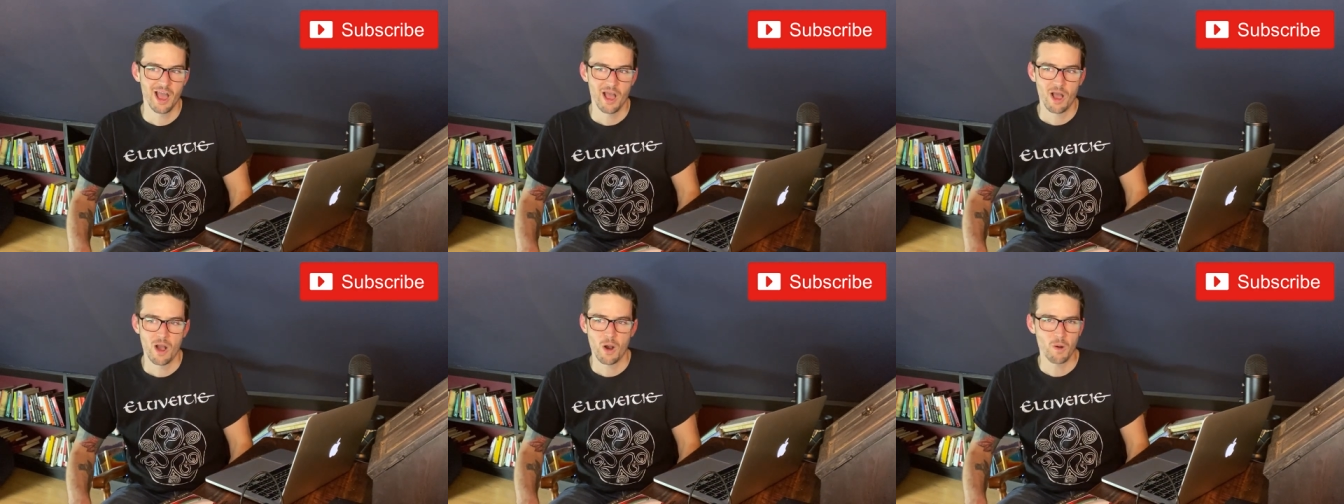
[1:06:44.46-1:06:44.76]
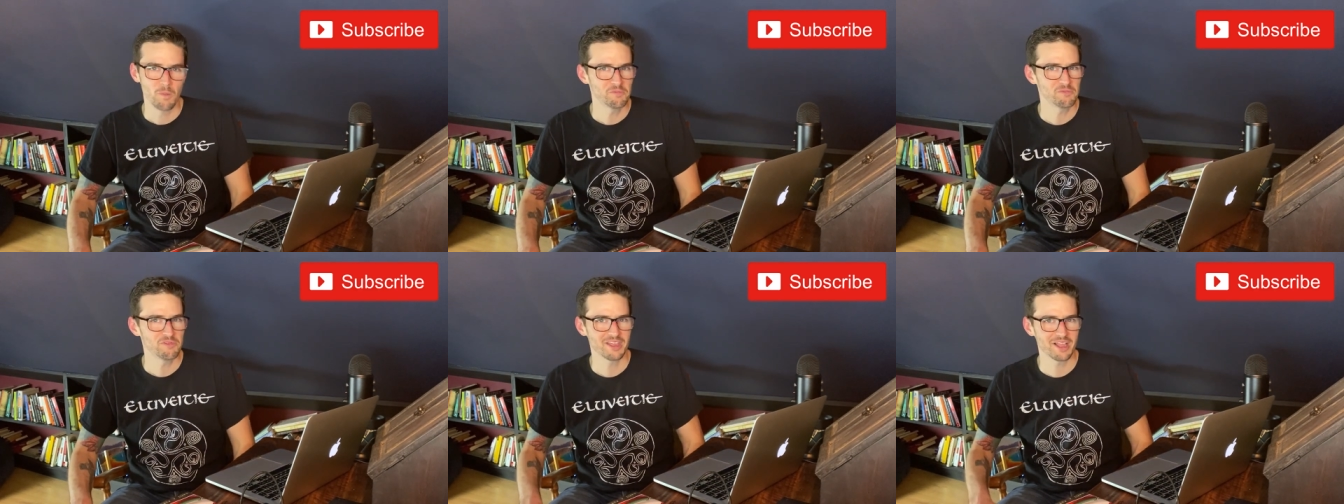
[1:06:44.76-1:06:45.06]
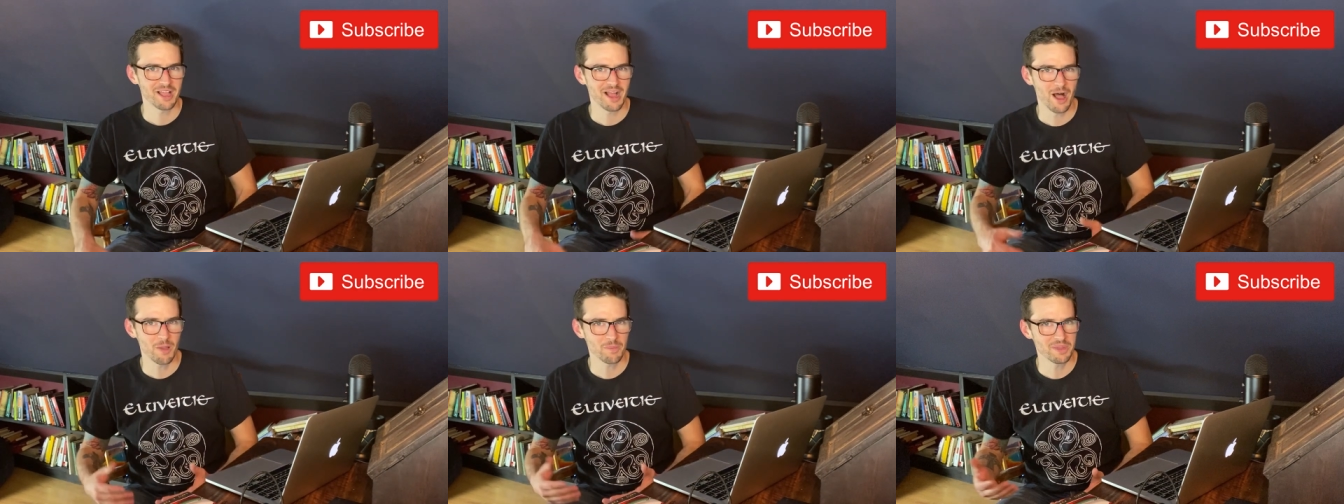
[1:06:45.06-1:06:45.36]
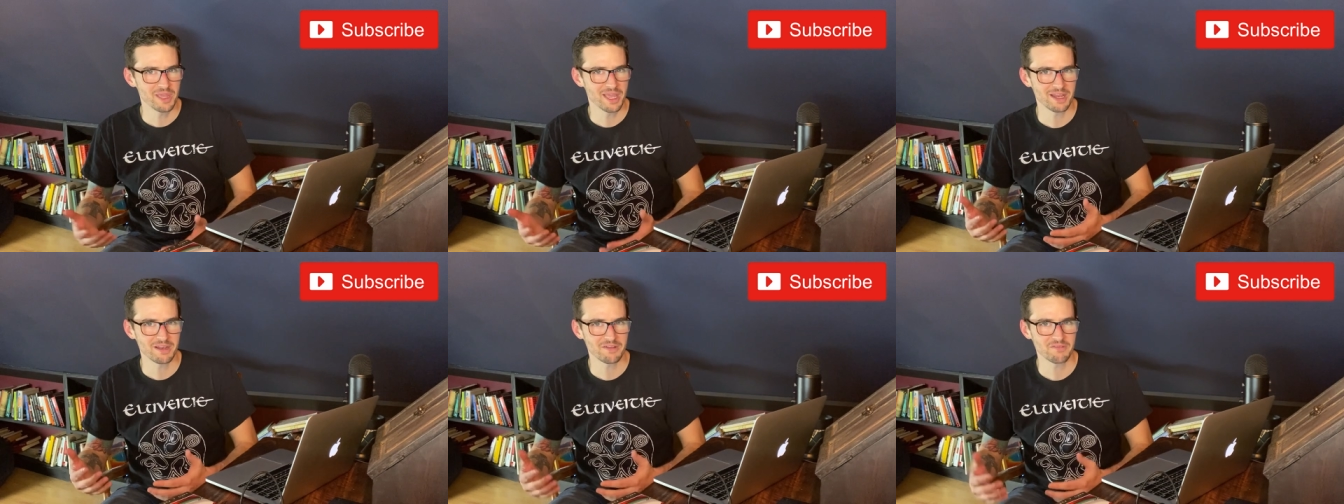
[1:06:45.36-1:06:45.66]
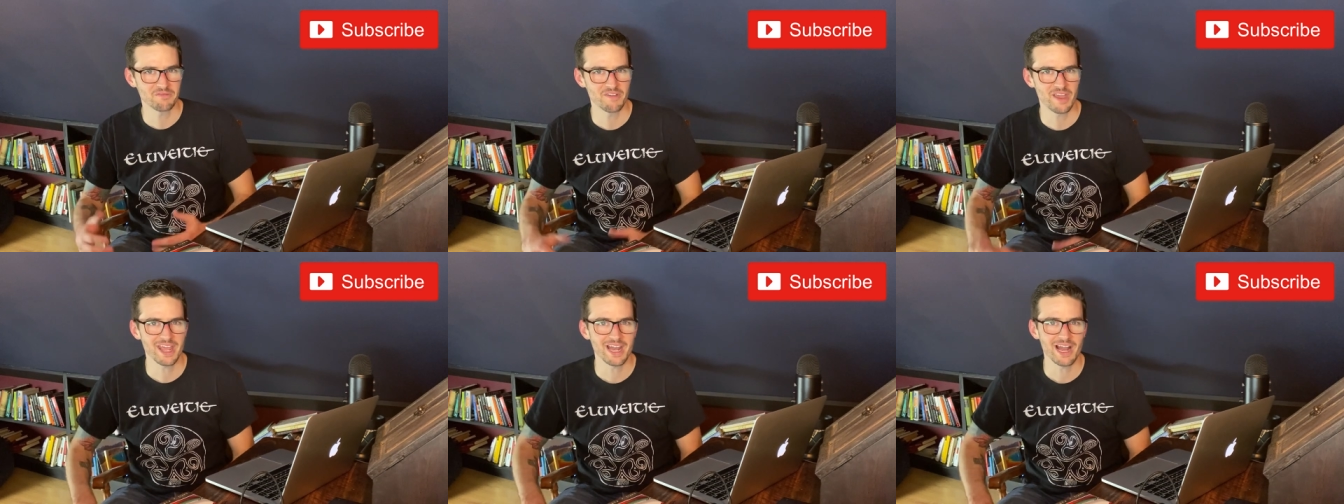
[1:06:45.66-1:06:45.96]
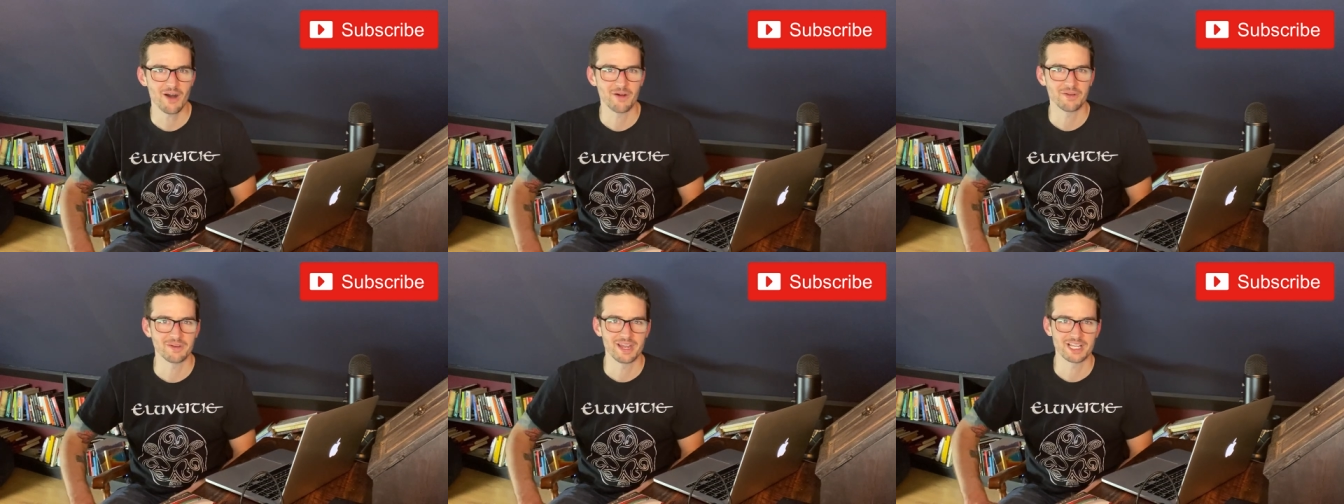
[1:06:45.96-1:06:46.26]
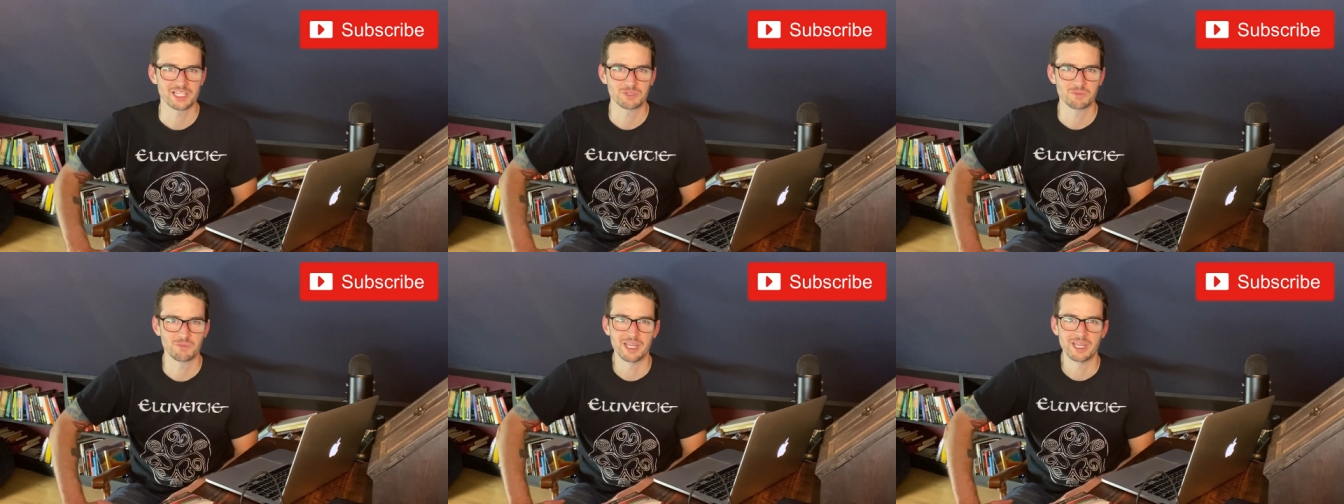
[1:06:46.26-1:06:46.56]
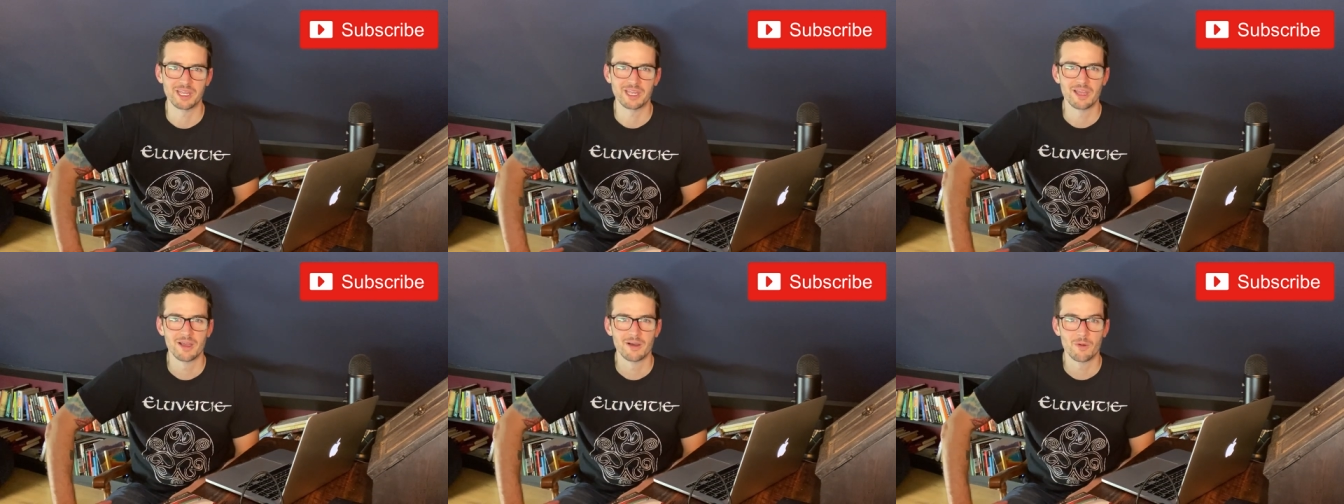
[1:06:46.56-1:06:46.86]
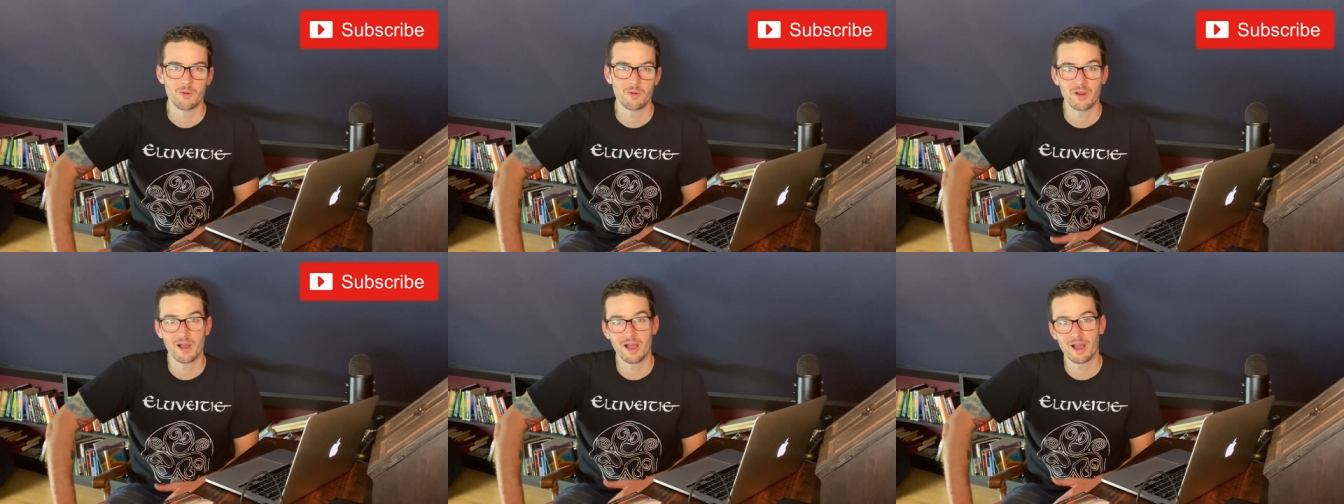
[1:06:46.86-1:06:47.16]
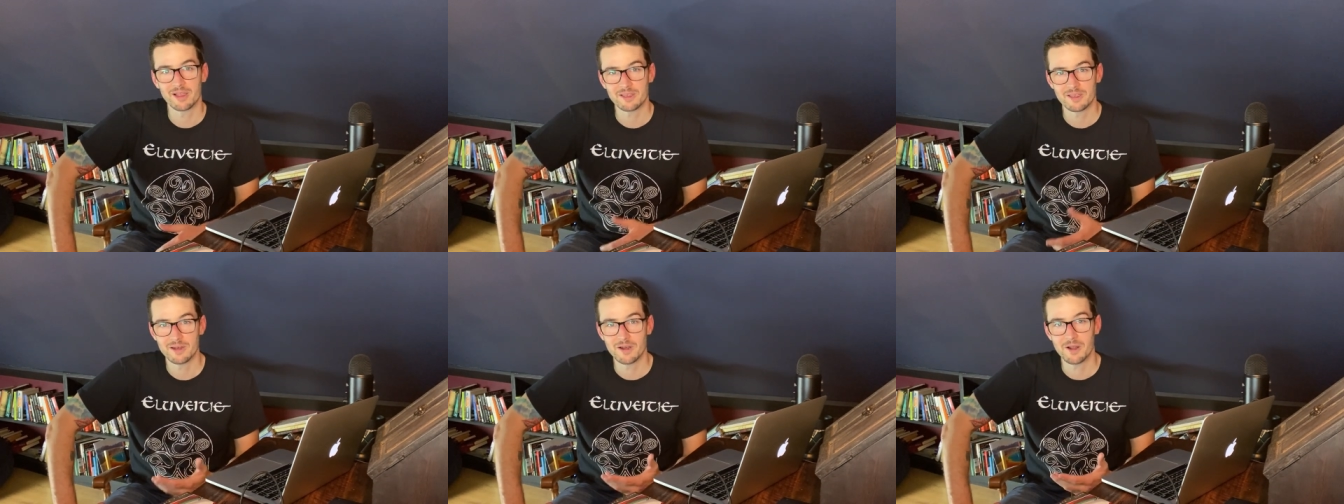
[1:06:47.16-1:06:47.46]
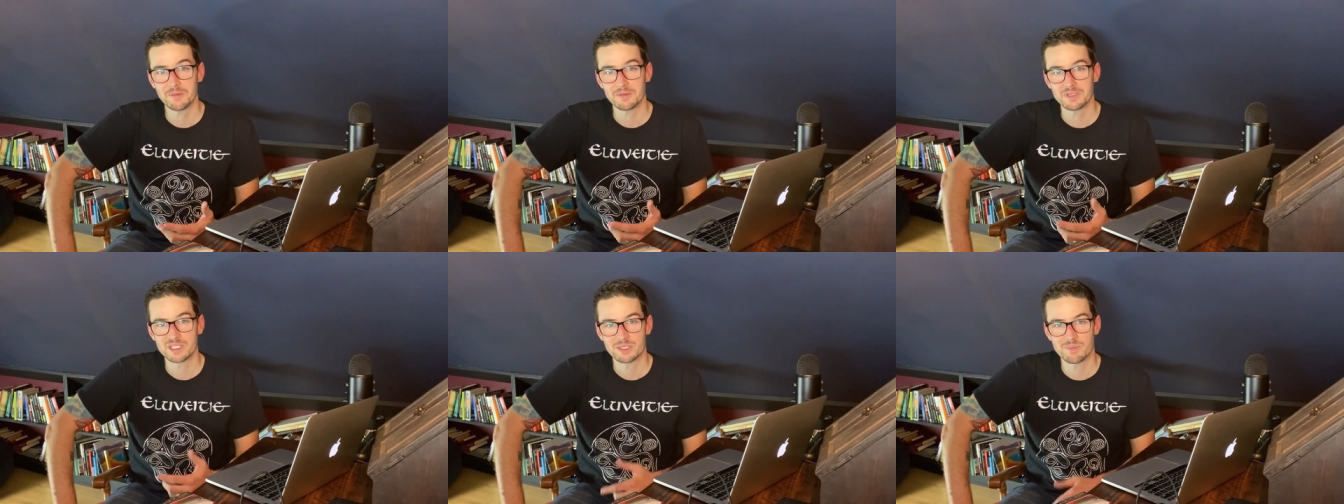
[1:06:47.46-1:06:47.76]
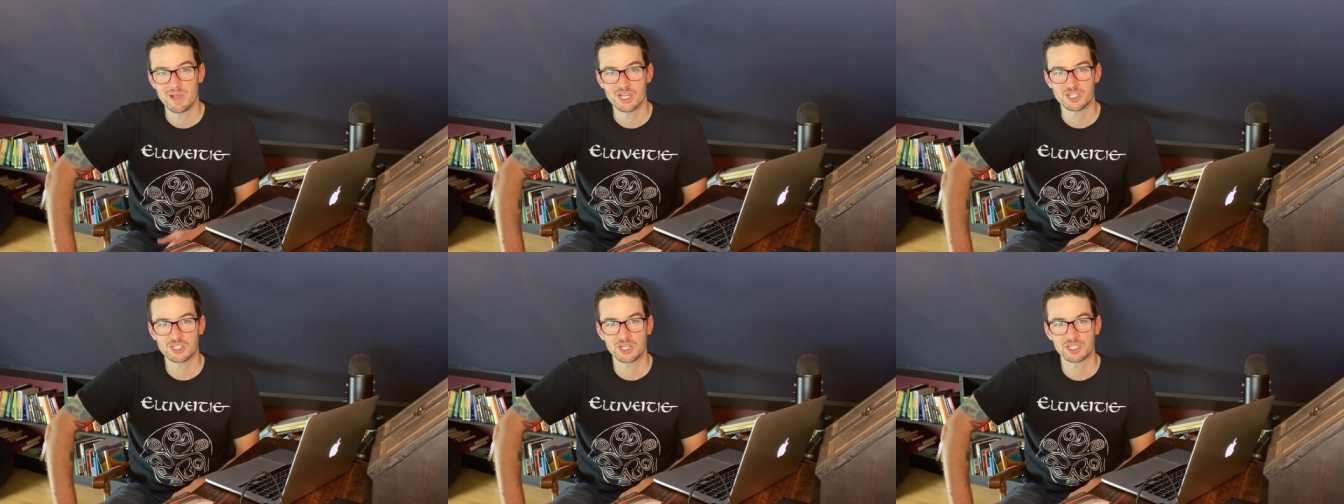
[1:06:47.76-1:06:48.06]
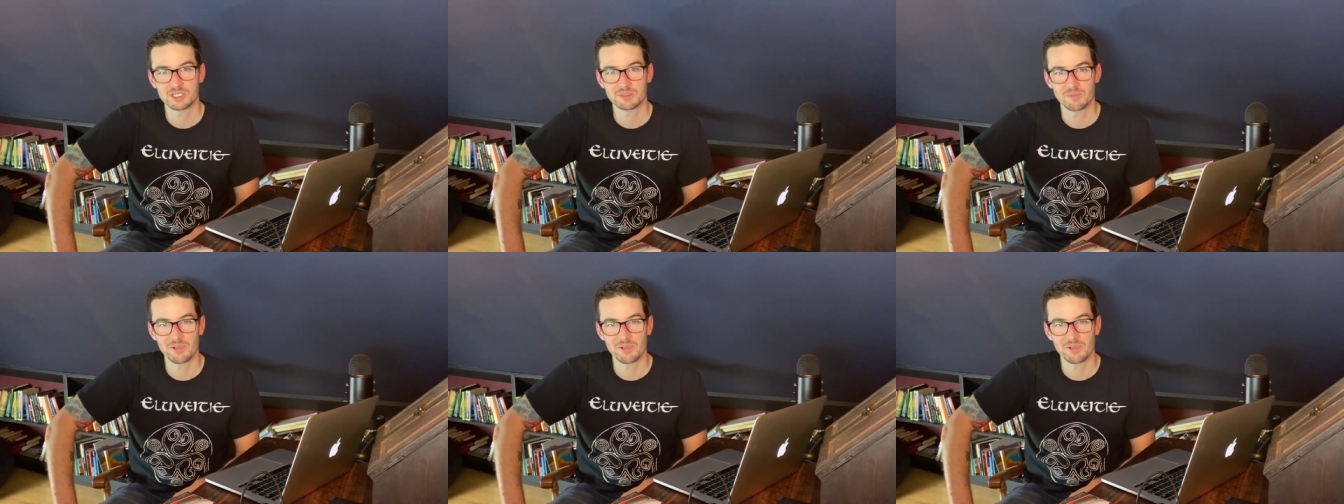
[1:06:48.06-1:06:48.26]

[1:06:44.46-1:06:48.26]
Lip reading: hopefully I'll be hitting Fade Out next week. Or, smash cut to